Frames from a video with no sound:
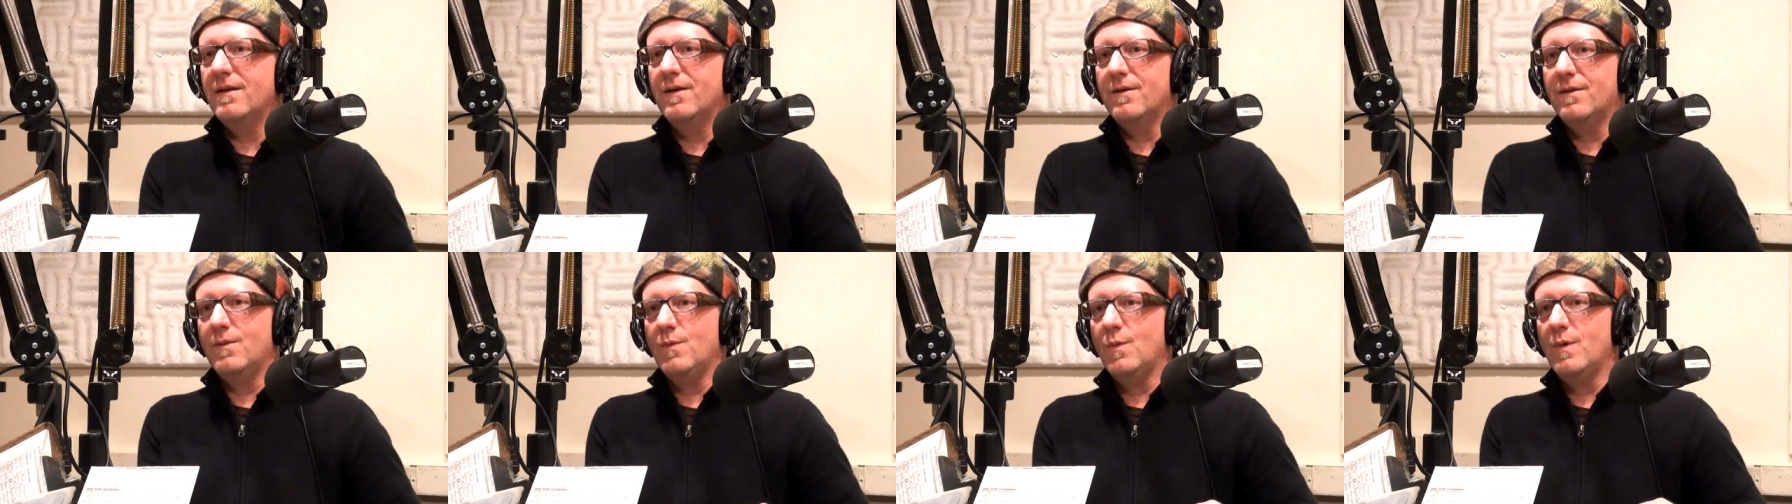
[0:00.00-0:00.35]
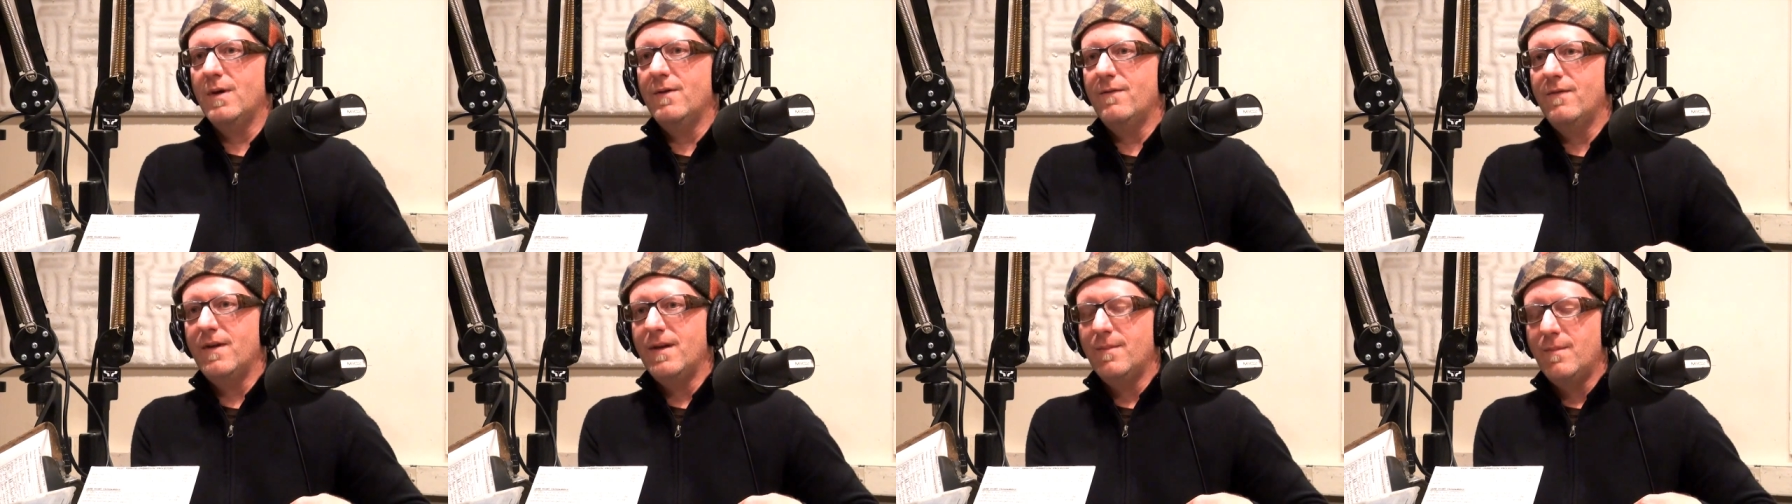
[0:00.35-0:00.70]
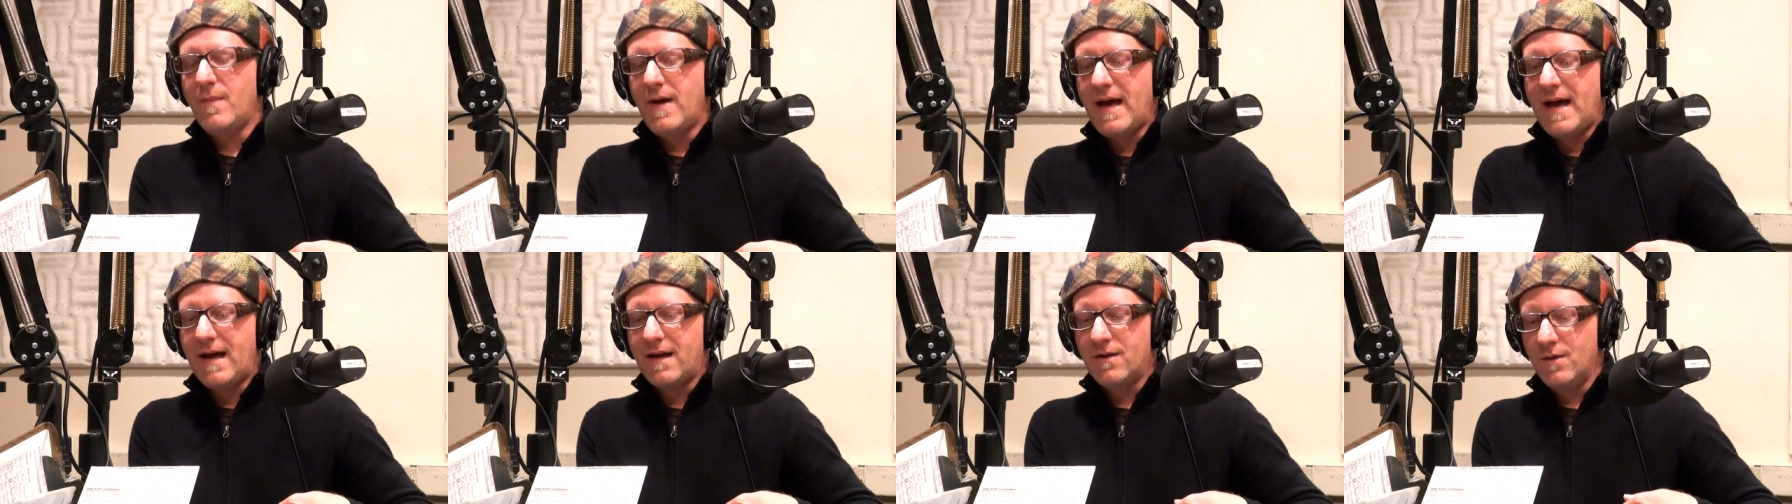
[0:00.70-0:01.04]
you know three
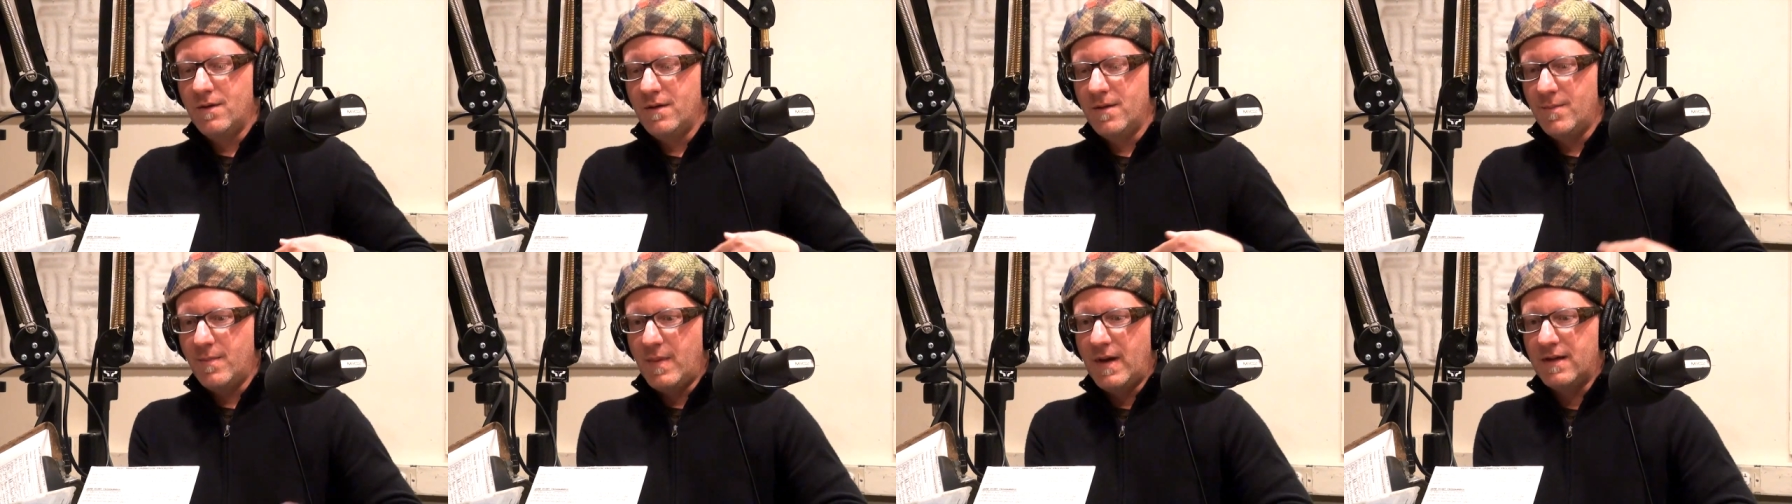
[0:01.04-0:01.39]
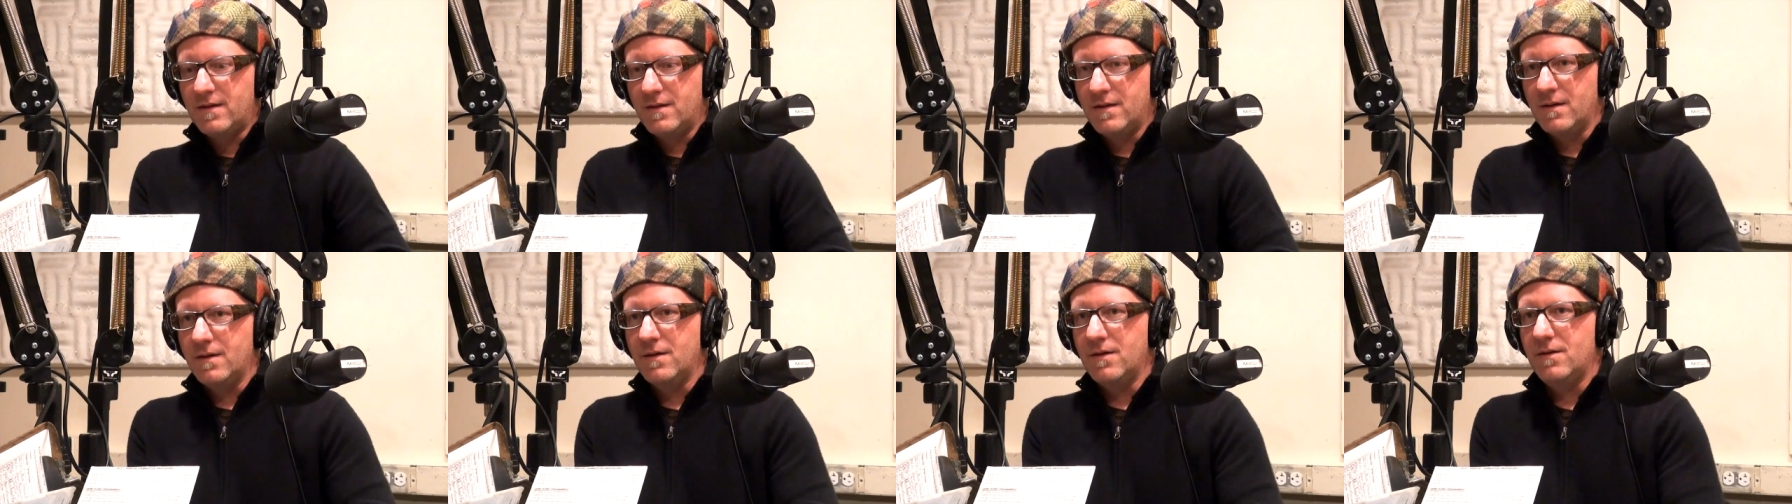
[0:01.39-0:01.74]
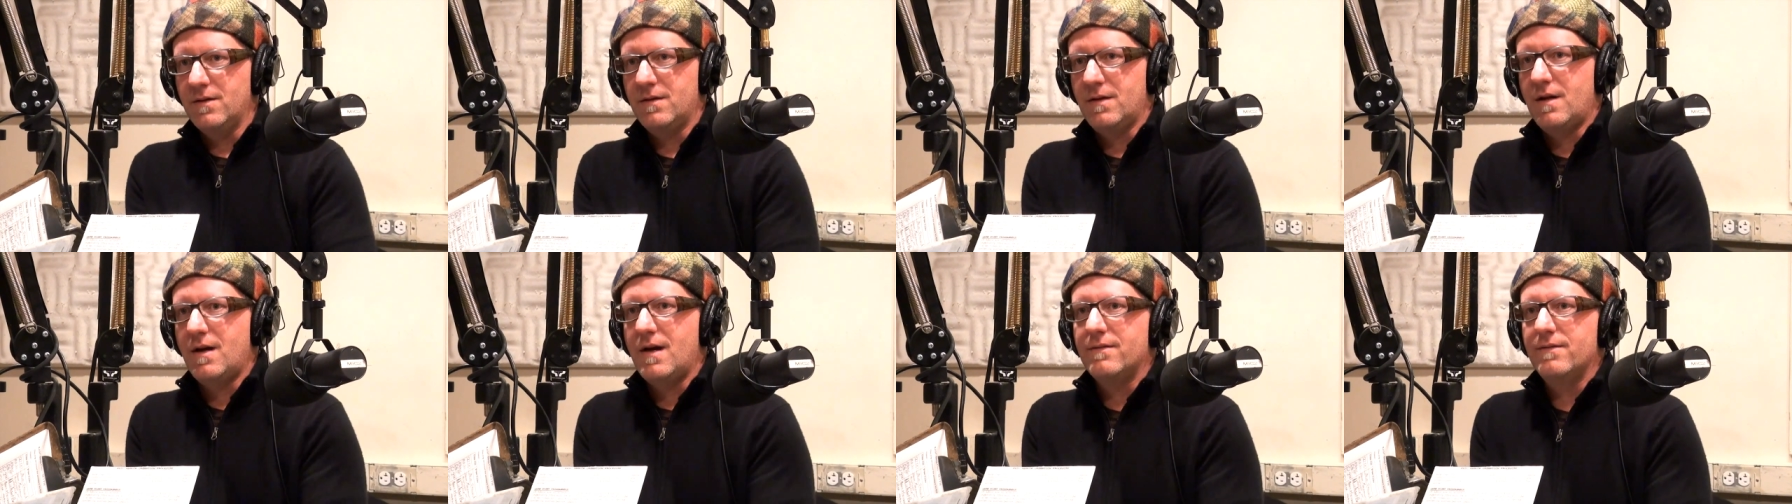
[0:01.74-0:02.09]
feet back or the buzzer
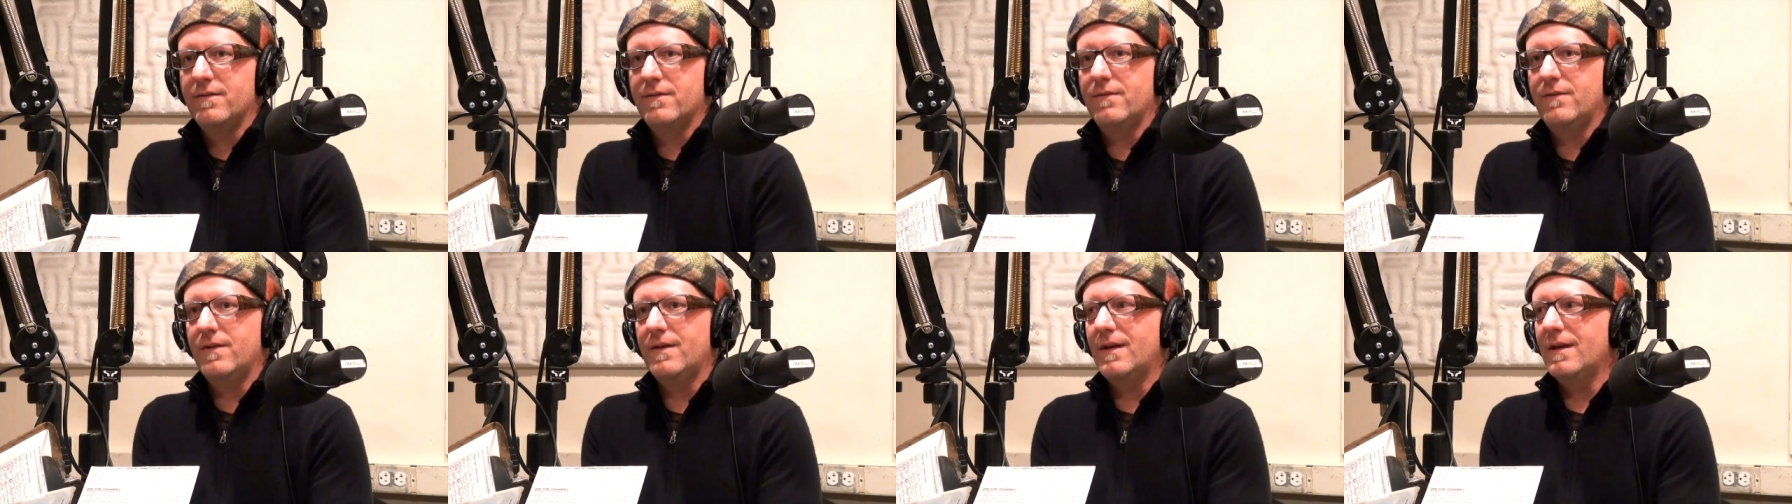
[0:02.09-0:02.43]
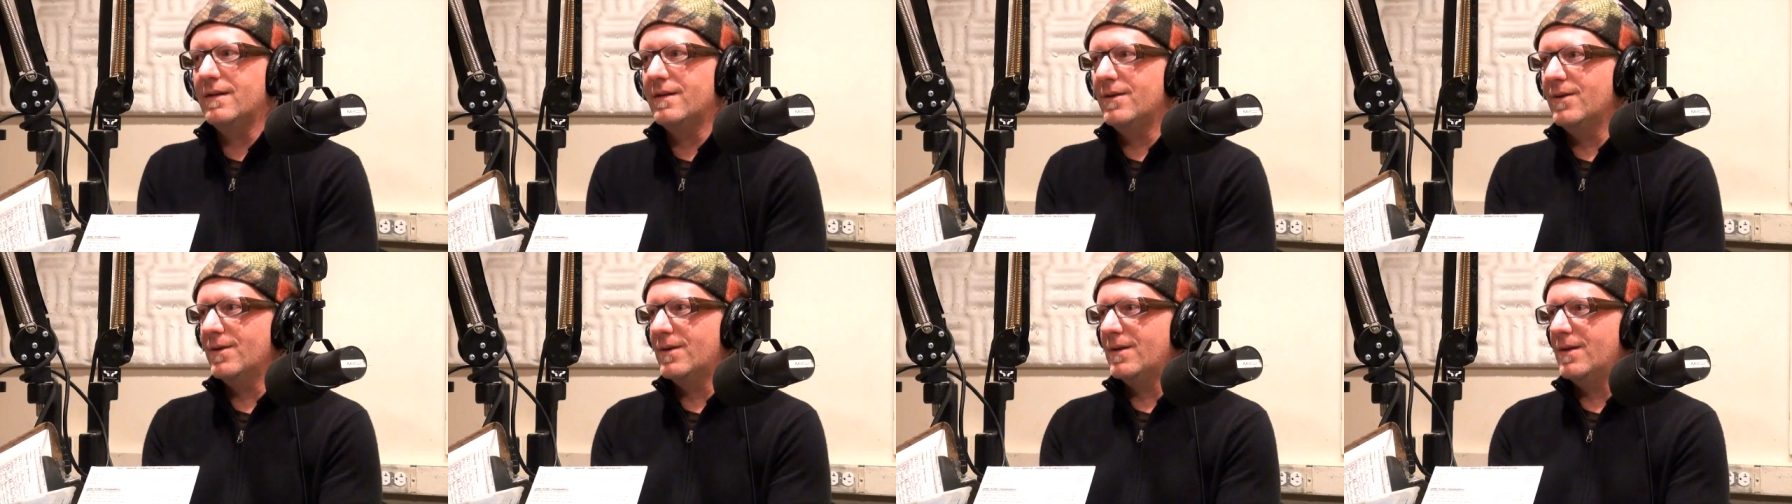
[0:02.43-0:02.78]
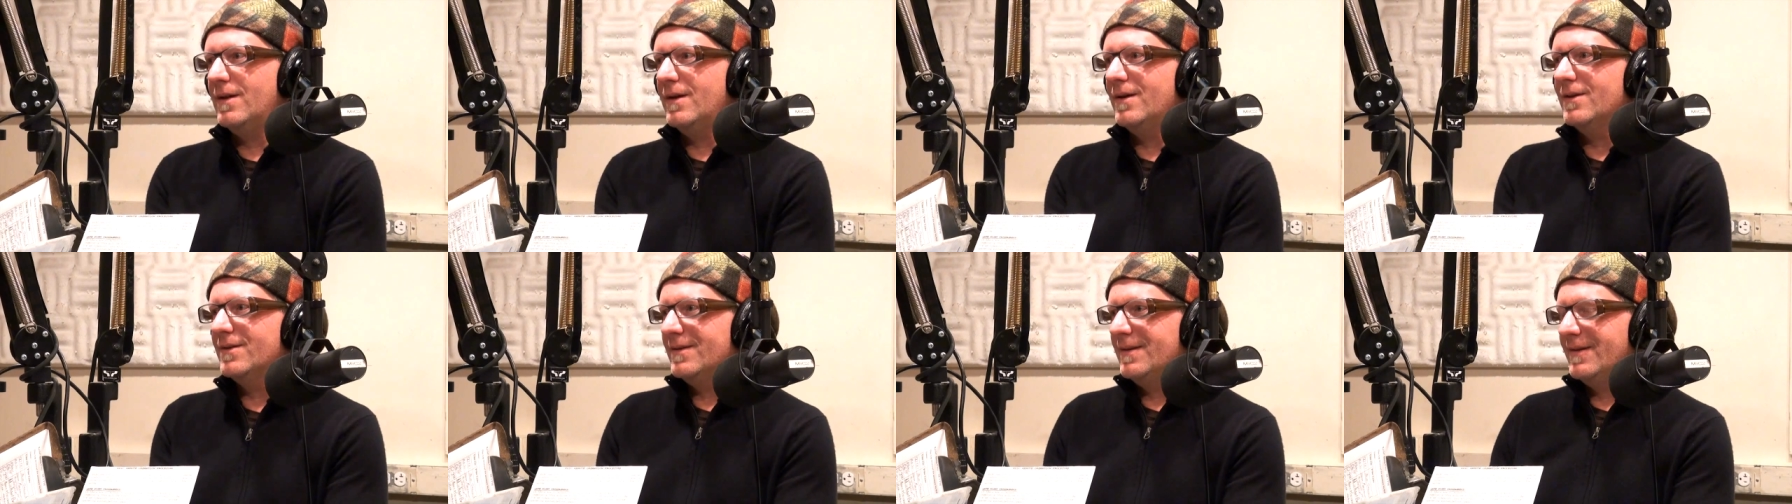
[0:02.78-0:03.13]
goes off if you get too
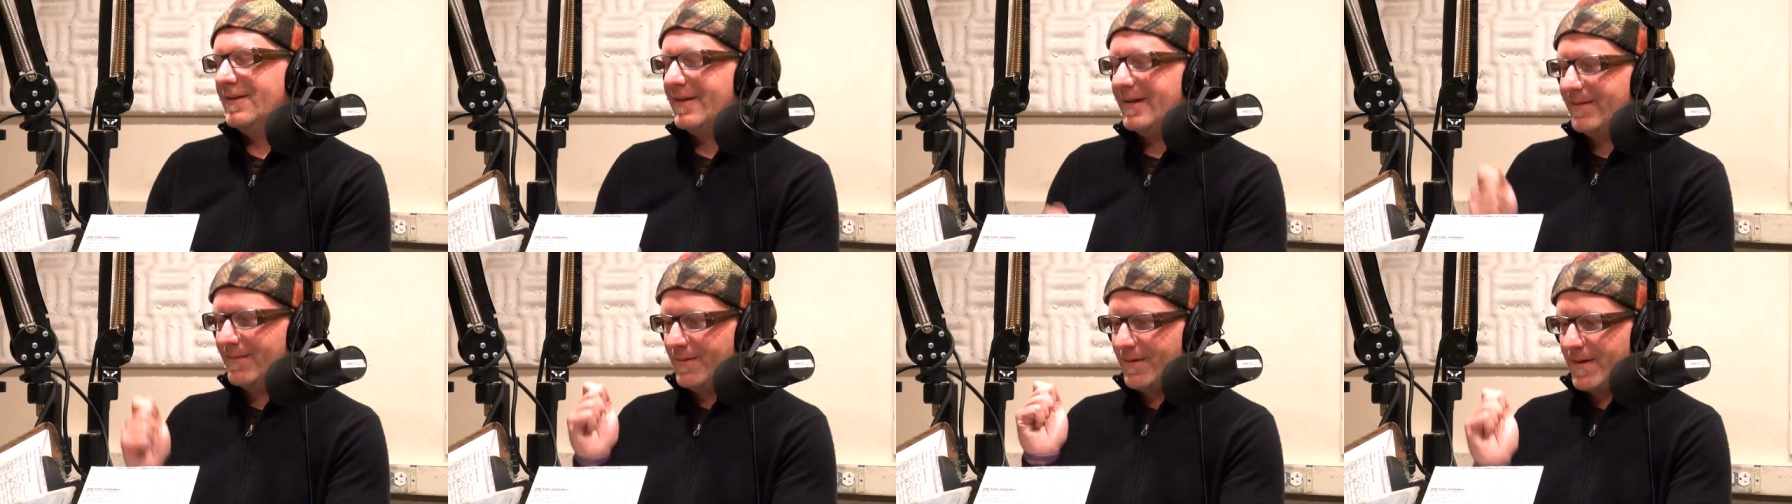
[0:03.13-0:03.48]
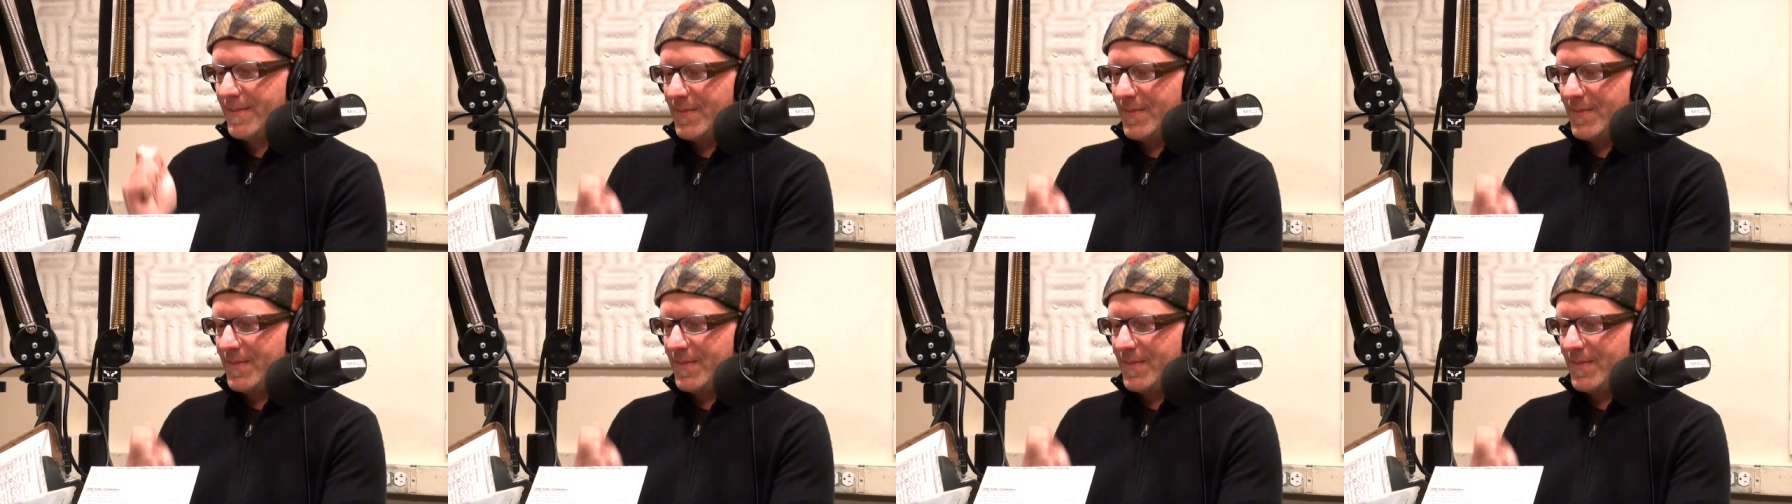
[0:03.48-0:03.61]
close and you get